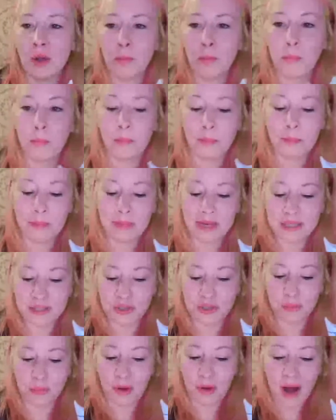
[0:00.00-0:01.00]
miniature
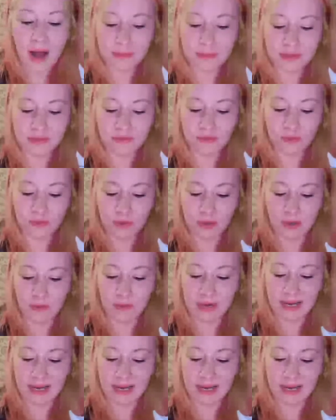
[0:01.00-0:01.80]
props for when I